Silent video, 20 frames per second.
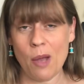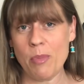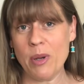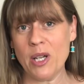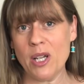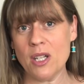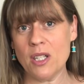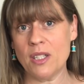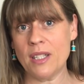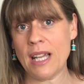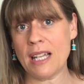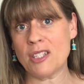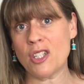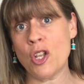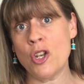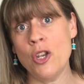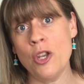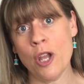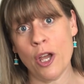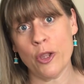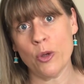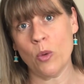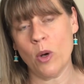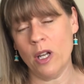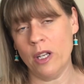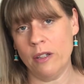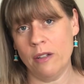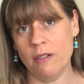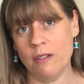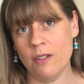because that's another
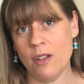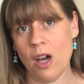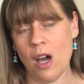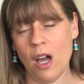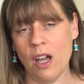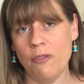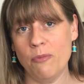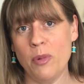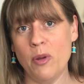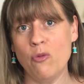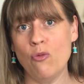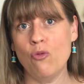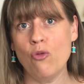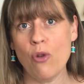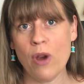one that I've been